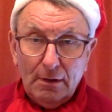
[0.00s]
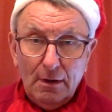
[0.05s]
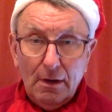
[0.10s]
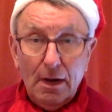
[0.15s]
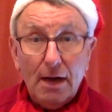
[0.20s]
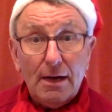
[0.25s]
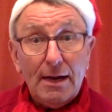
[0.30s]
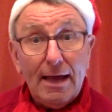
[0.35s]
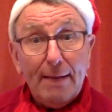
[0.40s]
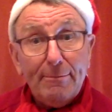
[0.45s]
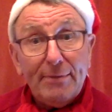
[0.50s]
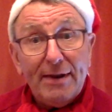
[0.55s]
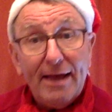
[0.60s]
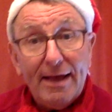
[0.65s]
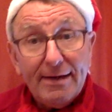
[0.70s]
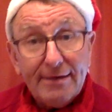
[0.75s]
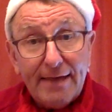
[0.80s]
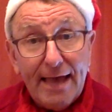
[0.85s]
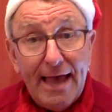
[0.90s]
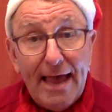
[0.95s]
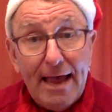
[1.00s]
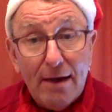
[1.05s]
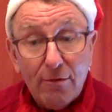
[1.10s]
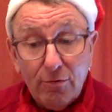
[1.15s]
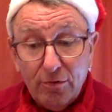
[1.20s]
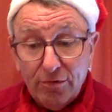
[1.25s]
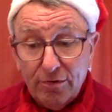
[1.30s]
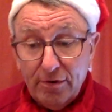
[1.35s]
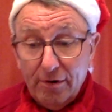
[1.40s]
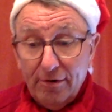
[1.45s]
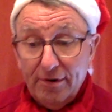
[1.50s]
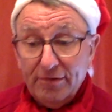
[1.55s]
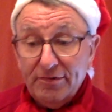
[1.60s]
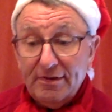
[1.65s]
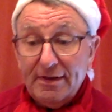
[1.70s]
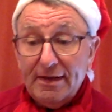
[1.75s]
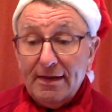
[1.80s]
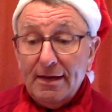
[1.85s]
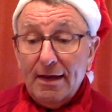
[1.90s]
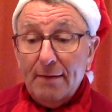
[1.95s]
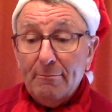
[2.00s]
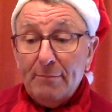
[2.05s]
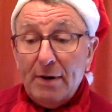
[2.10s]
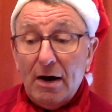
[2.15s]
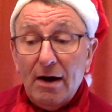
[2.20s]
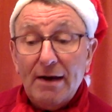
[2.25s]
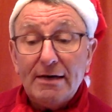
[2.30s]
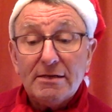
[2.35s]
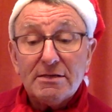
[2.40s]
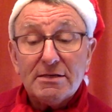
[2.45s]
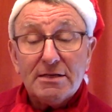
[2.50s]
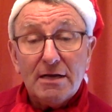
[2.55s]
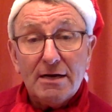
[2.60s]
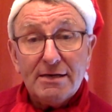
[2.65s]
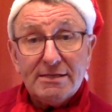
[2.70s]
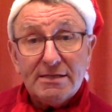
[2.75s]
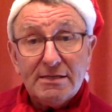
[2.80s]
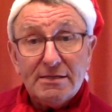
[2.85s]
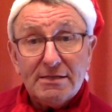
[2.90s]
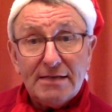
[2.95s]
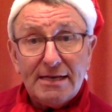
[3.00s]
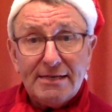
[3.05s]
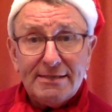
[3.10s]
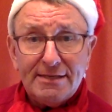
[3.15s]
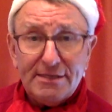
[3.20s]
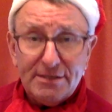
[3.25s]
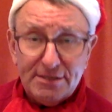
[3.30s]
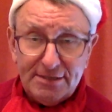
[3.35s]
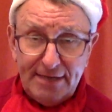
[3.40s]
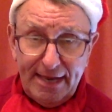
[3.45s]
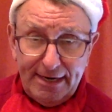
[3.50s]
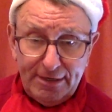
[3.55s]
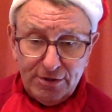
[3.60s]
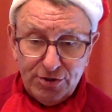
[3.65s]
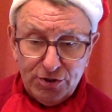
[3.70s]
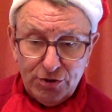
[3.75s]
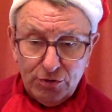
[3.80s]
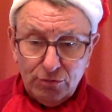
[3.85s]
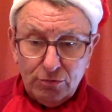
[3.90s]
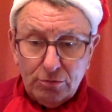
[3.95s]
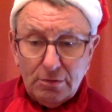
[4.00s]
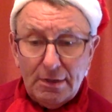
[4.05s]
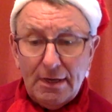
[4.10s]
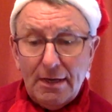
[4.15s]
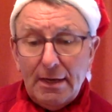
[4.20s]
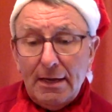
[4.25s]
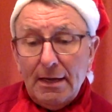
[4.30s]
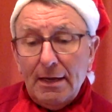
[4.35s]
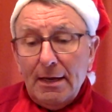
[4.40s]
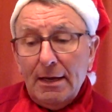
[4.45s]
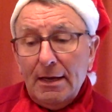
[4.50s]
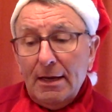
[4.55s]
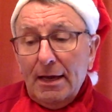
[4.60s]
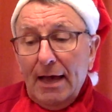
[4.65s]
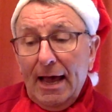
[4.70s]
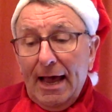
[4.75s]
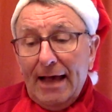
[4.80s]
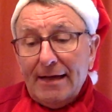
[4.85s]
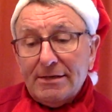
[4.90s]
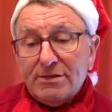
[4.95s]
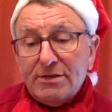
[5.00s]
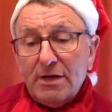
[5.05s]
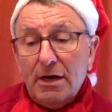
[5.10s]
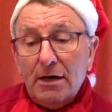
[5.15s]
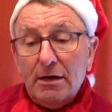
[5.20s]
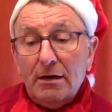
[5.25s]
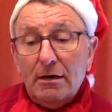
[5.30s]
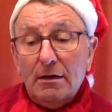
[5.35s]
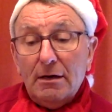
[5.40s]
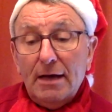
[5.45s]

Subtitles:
A Lapland Air Authority pilot's licence is essential, as are